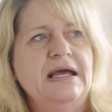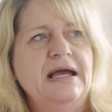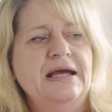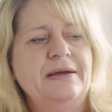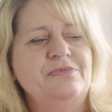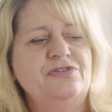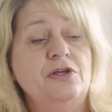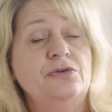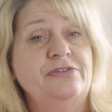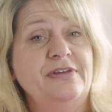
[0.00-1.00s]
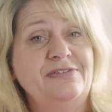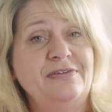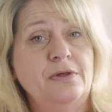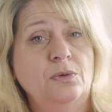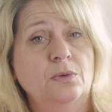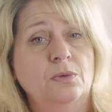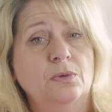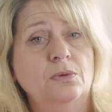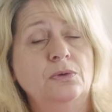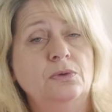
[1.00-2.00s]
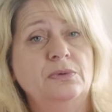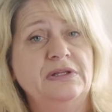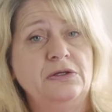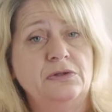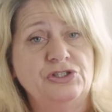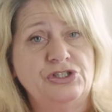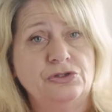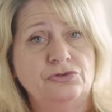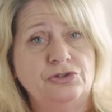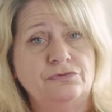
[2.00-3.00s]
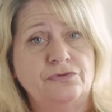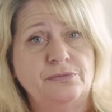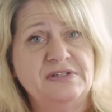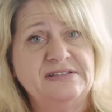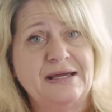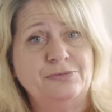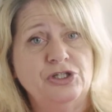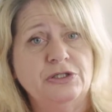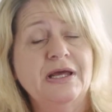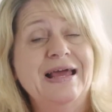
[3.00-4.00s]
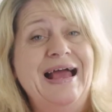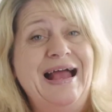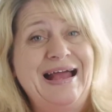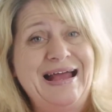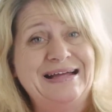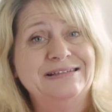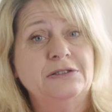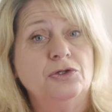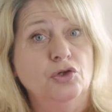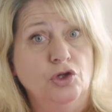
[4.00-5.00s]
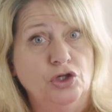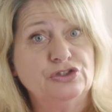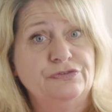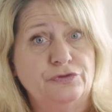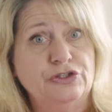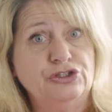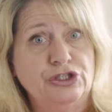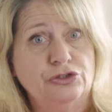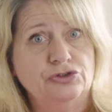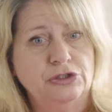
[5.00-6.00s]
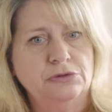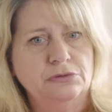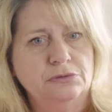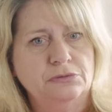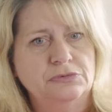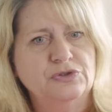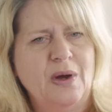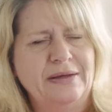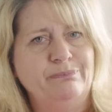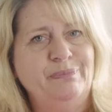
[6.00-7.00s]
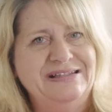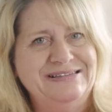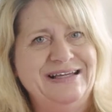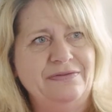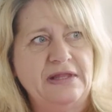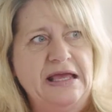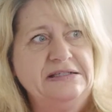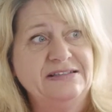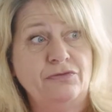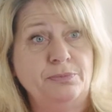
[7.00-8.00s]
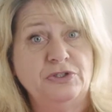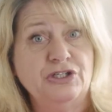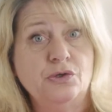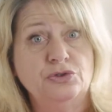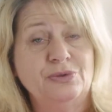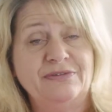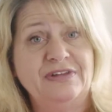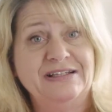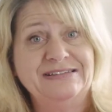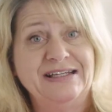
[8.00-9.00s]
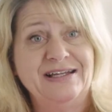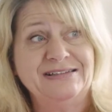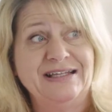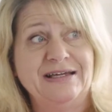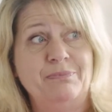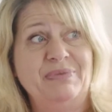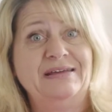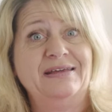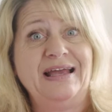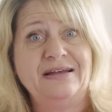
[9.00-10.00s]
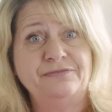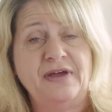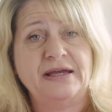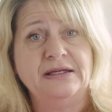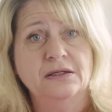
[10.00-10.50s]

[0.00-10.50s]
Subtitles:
them. So you'll sit in the hall with the other children from reception and lots of other children. It's quite busy in there because everybody goes to have their dinner. It's like a big cafe.